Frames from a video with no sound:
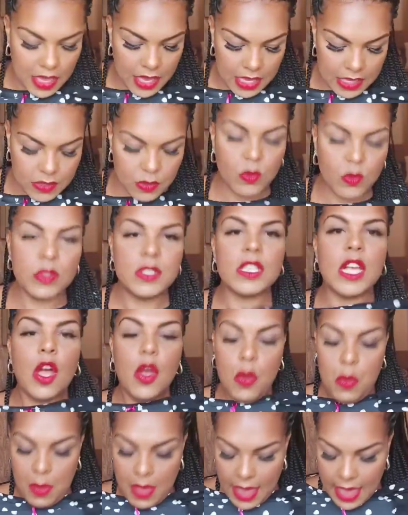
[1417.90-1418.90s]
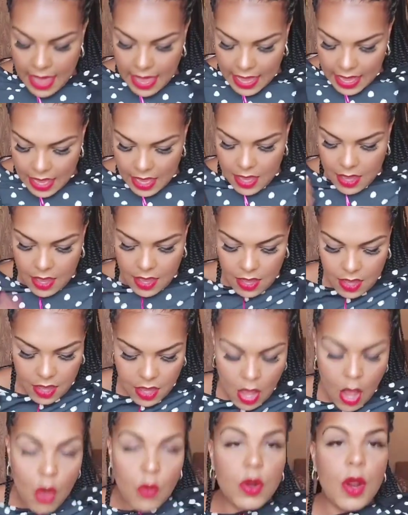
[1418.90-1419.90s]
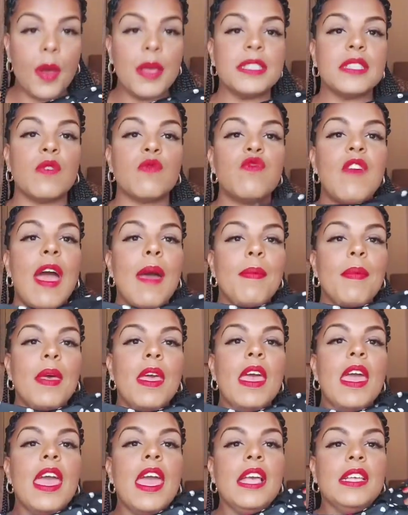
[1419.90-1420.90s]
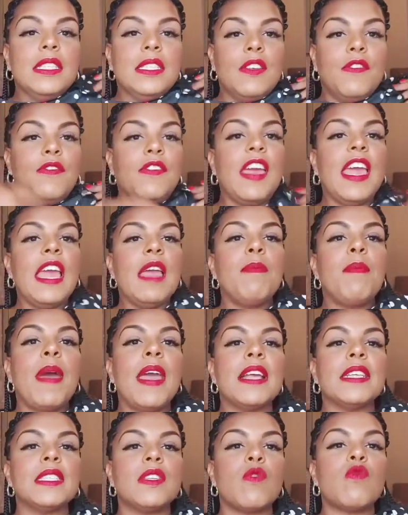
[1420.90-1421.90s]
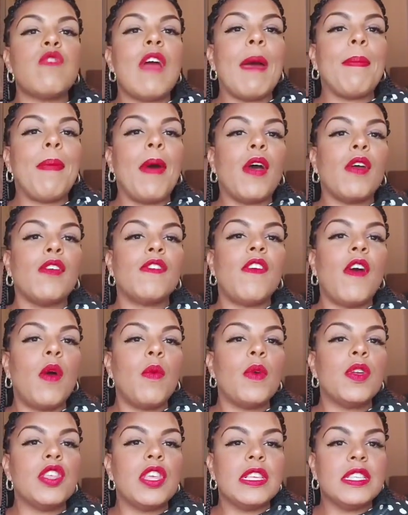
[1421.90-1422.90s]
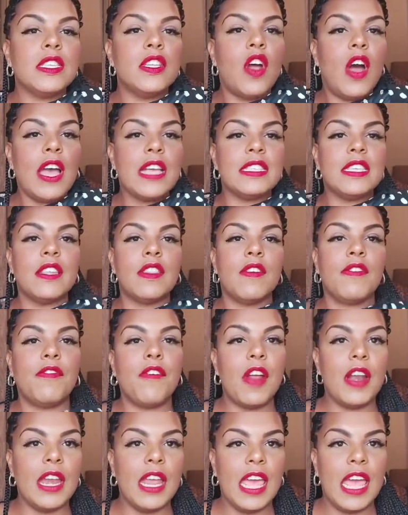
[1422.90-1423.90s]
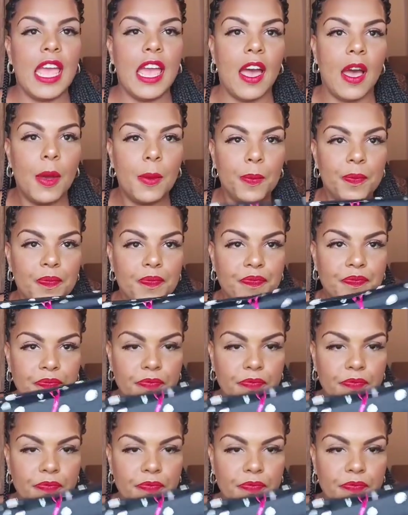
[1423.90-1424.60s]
think it's also a, oh no, it's a wrap, it's a V, but it's a wrap over, which is nice at the front here.